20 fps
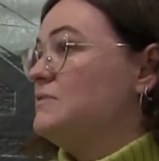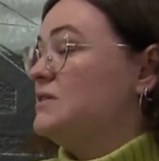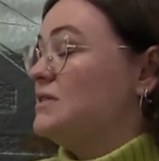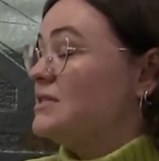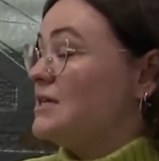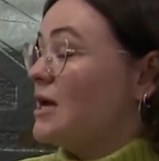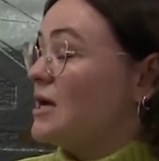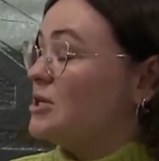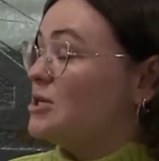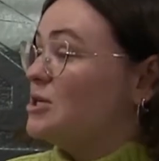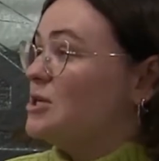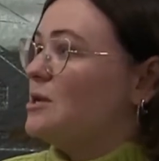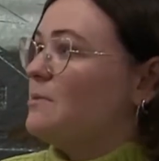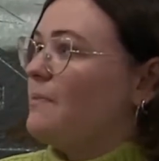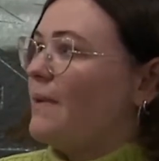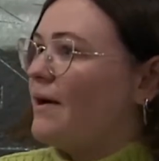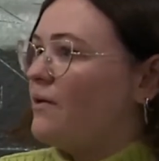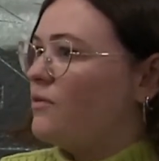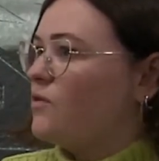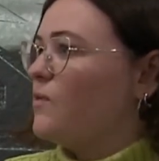discussion
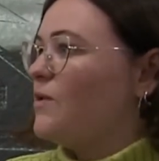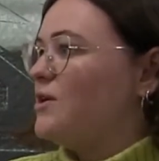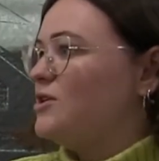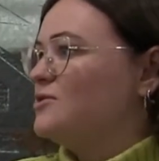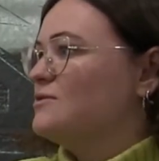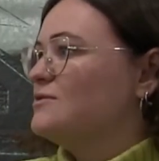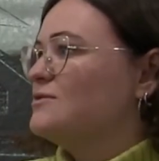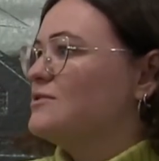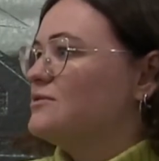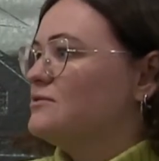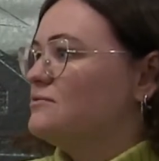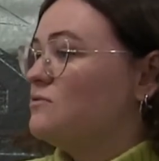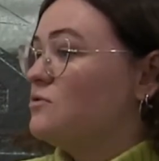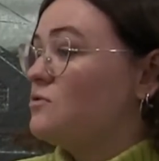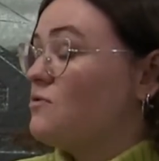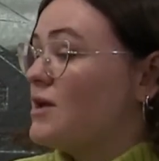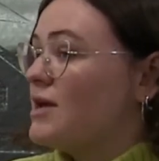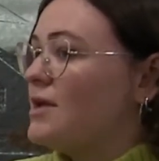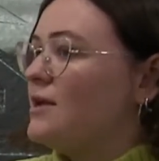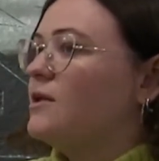about the witch on
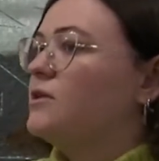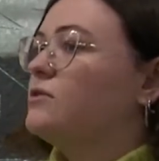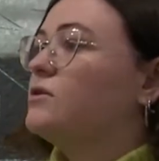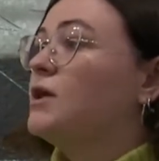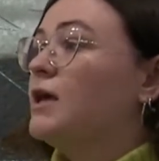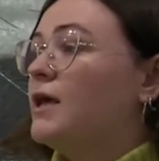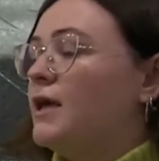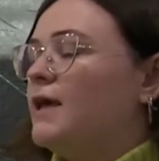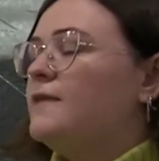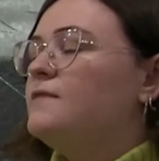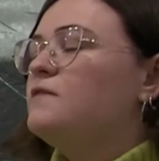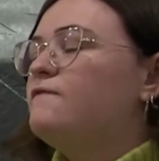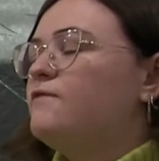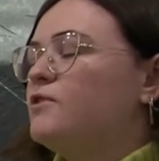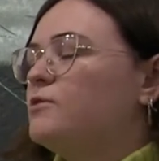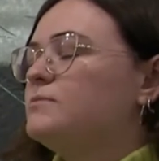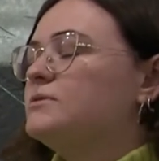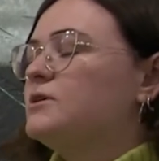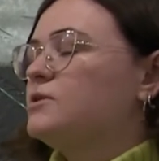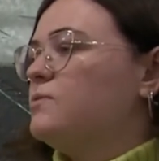screen and in the
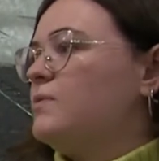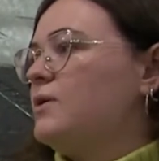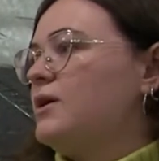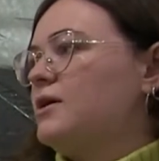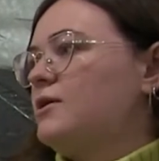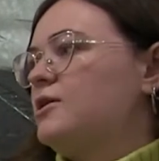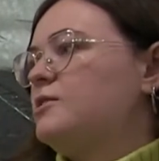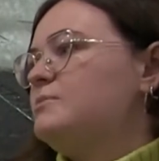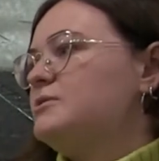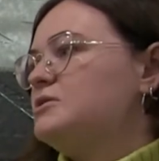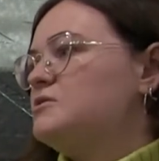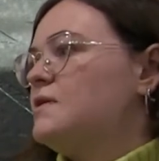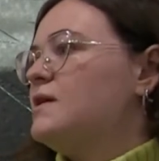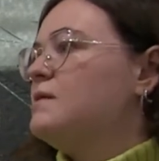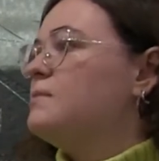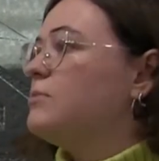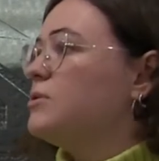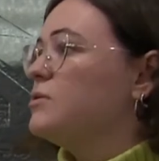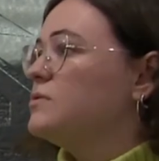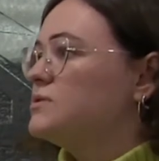films that we're going to be
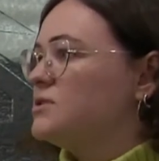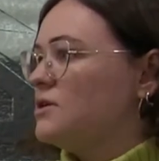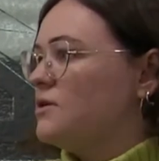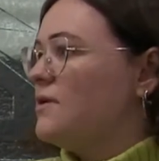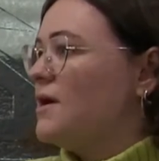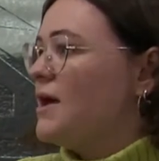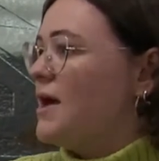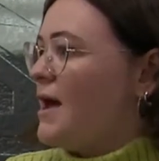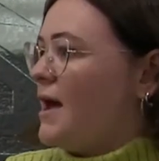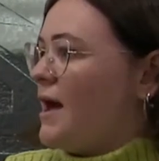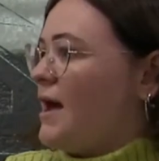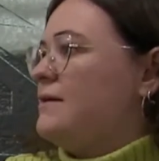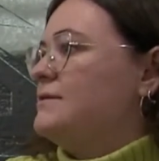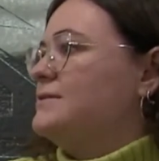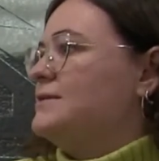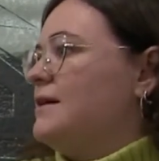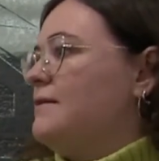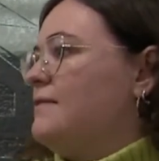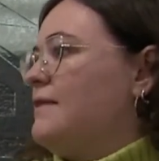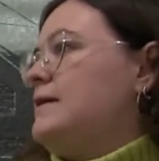screening, but also
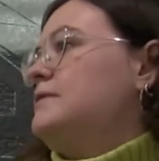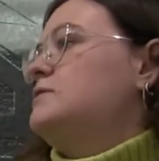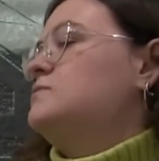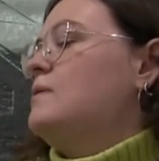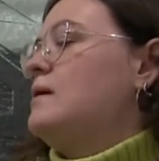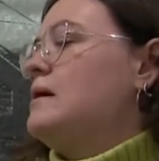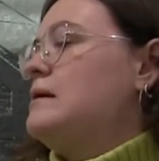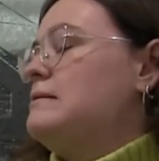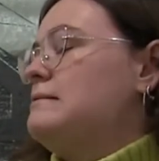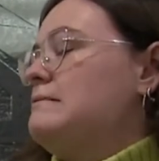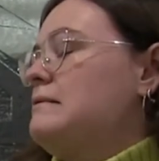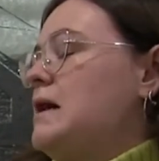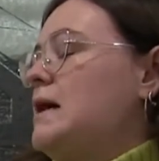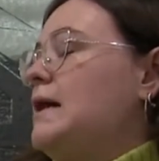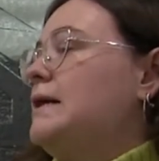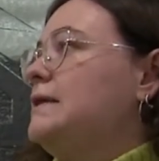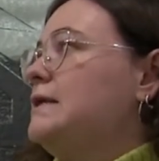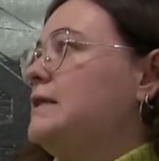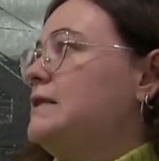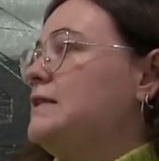outside of that as well.
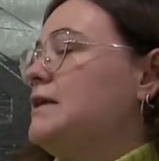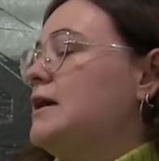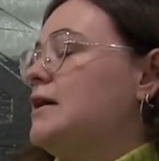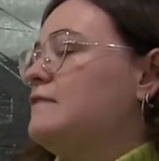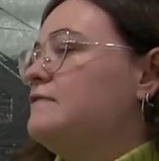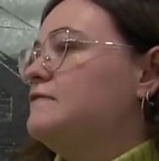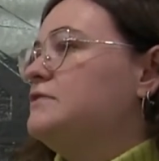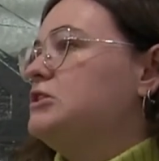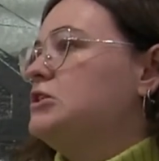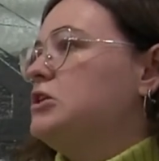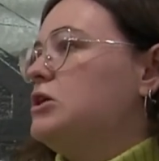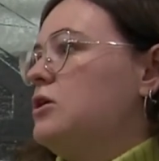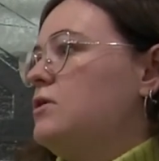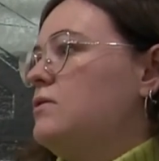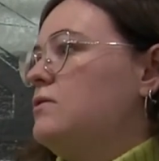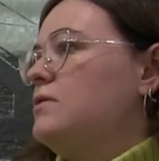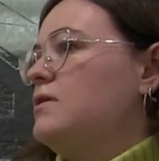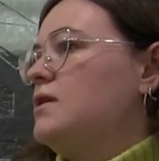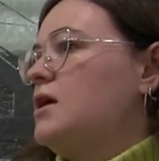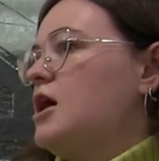And then in the
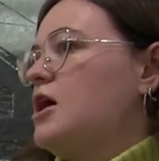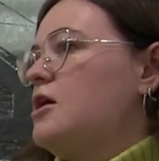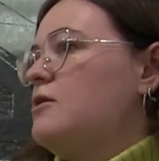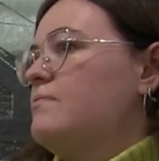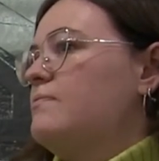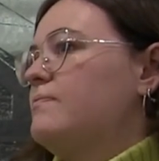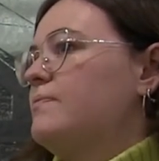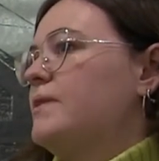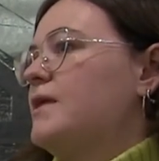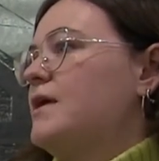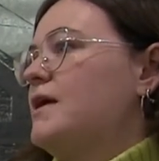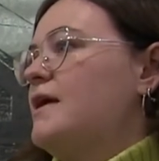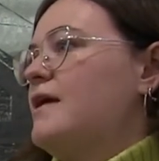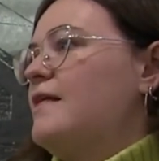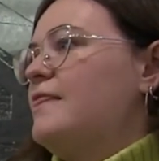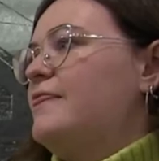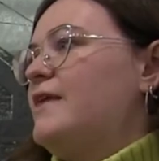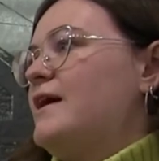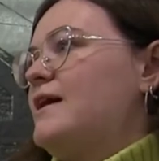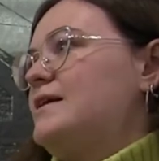afternoon,
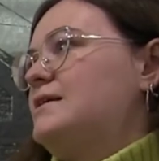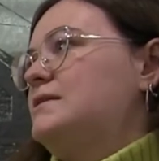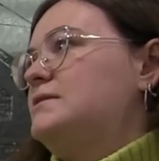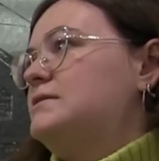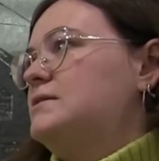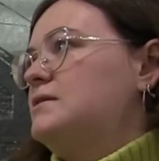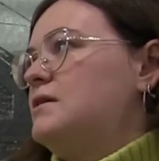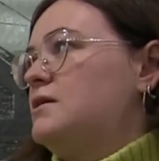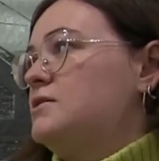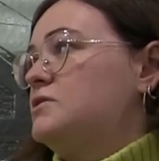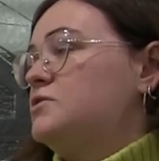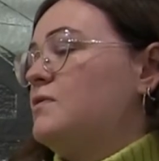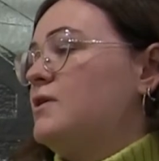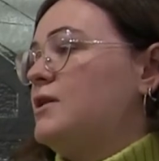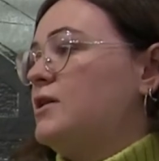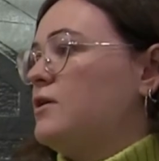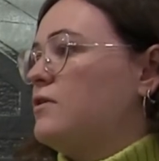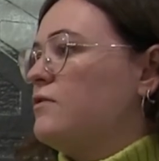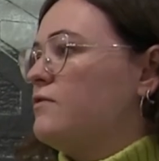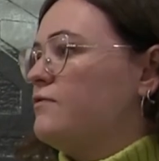there's a
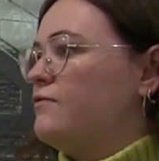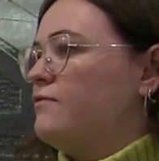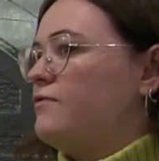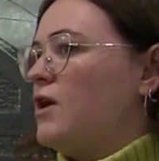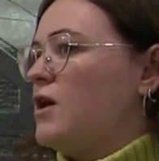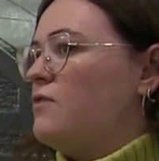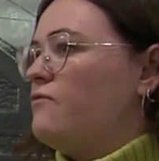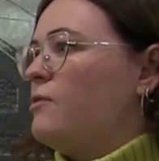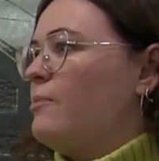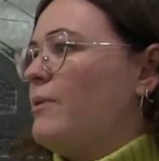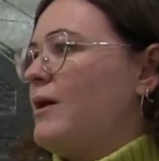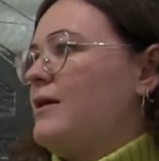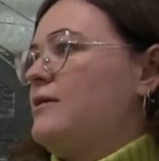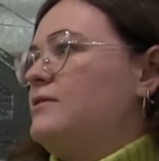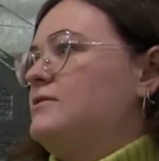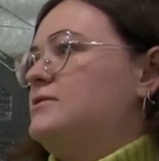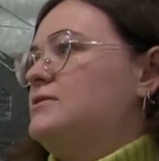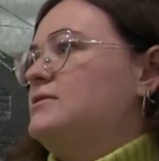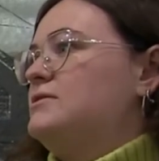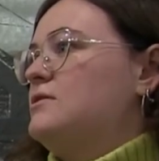screening of Robert
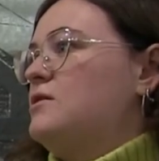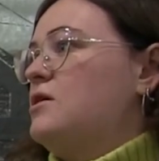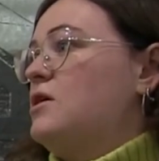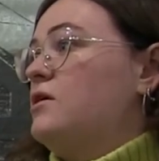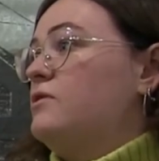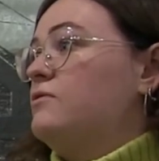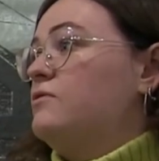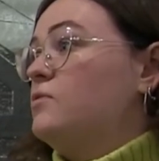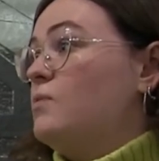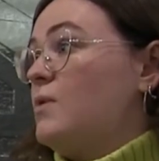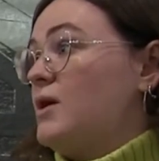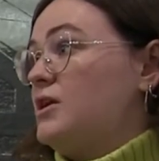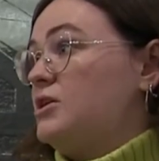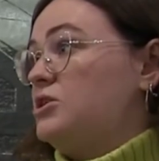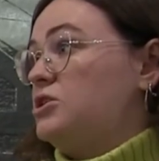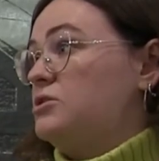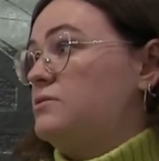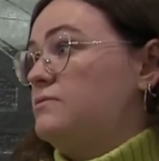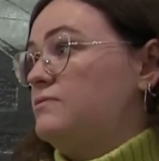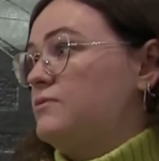Eggers' The
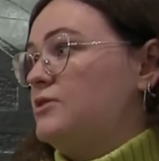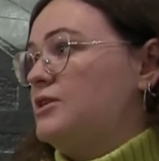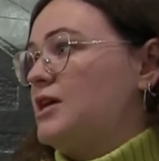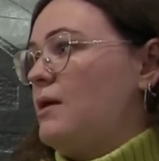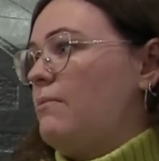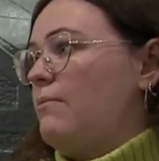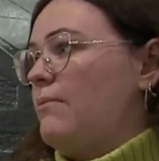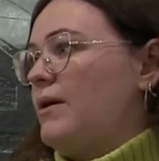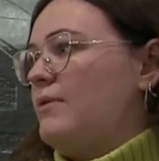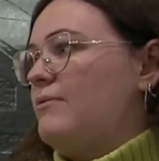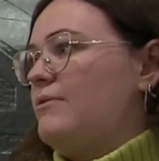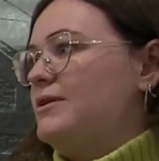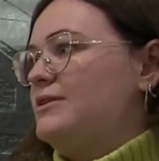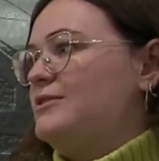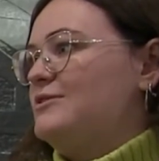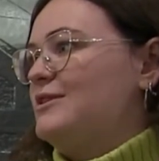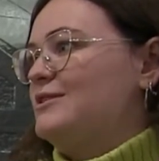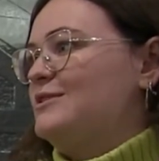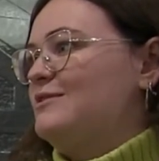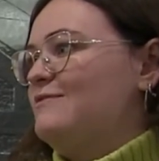Witch, which came out in
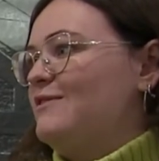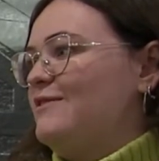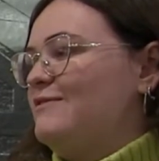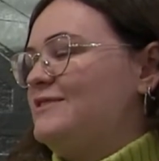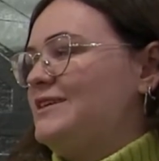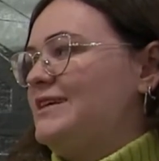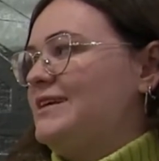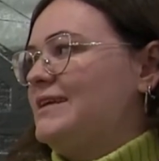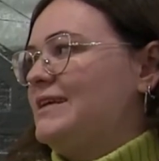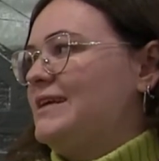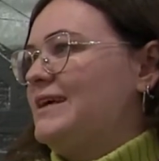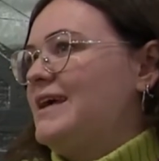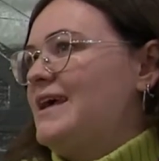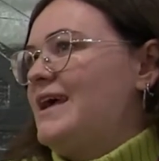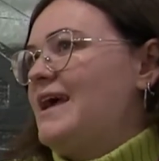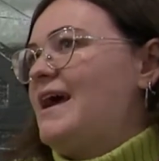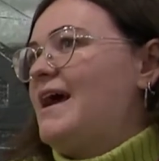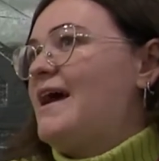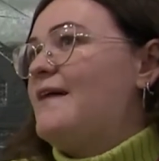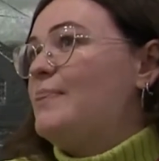2015.
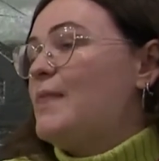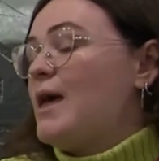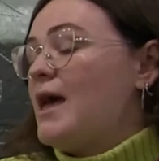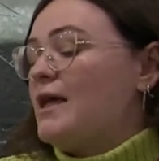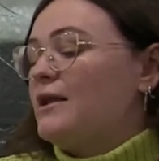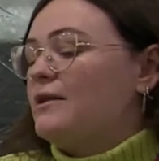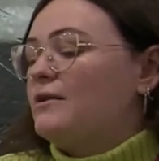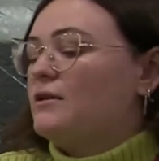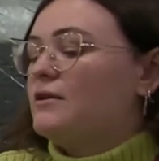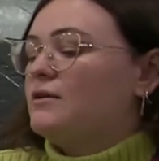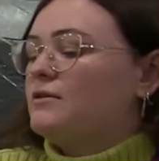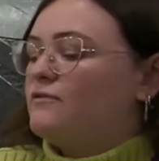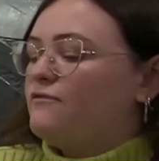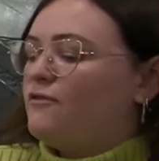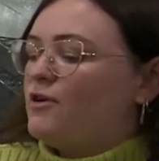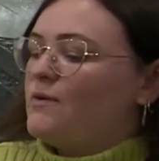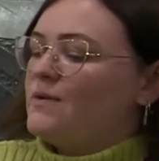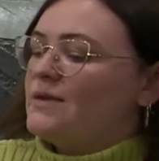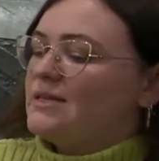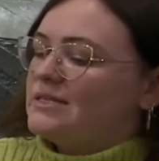And then the
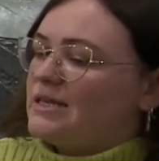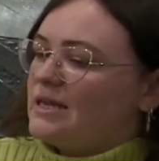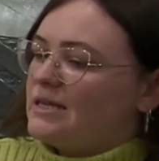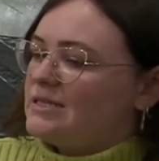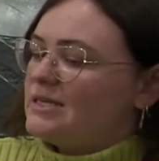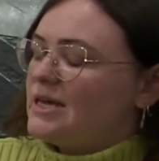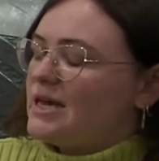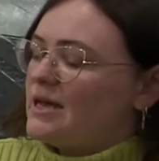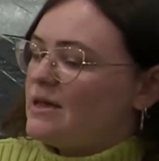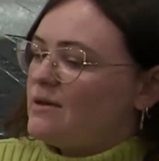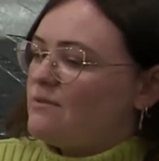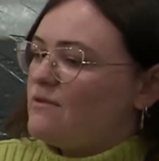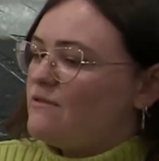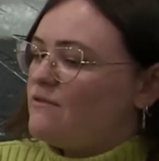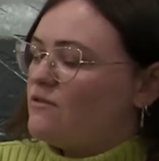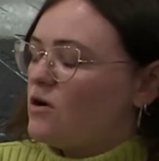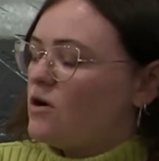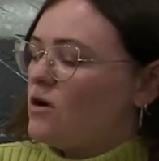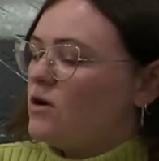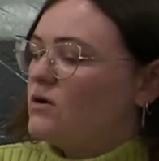following Sunday,
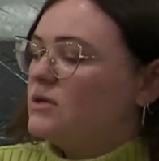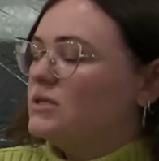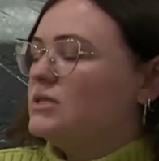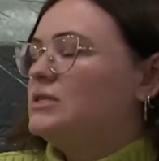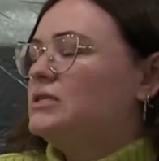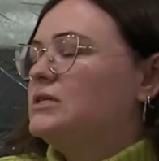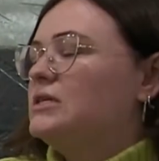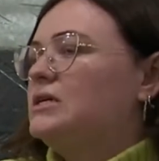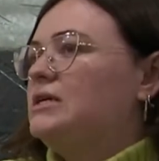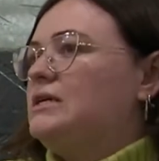we've got